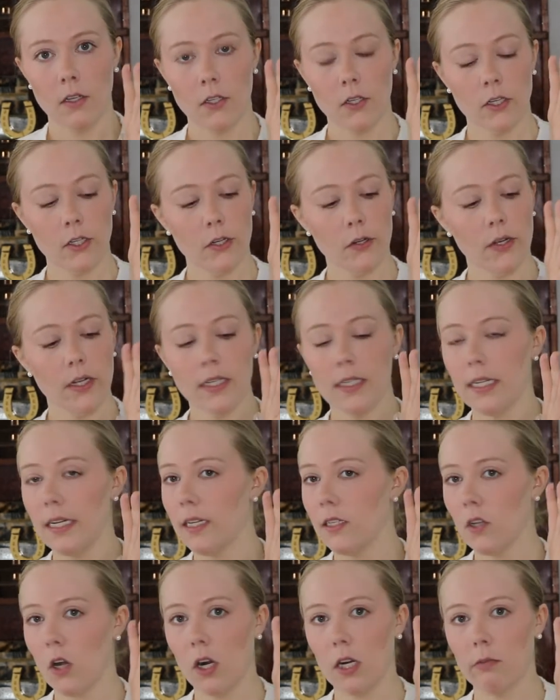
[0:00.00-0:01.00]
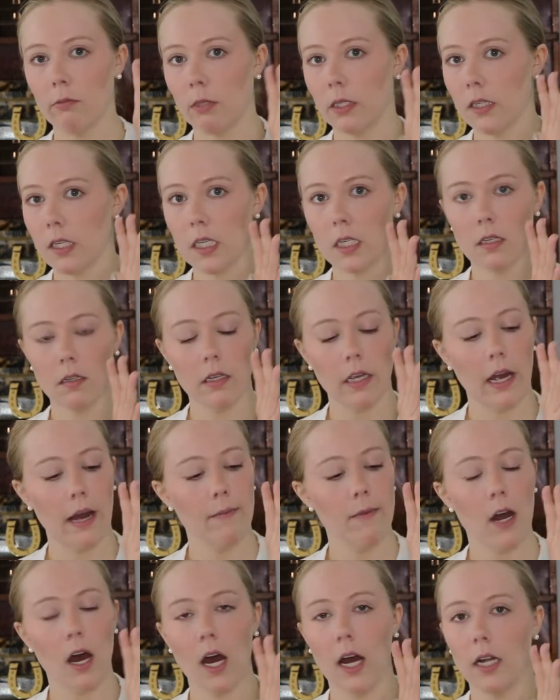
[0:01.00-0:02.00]
So as you can see, it's harmless.
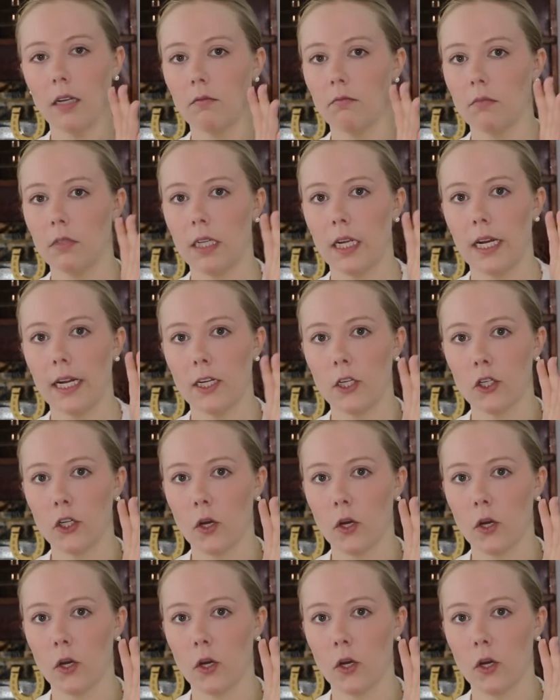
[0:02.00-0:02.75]
I'm not getting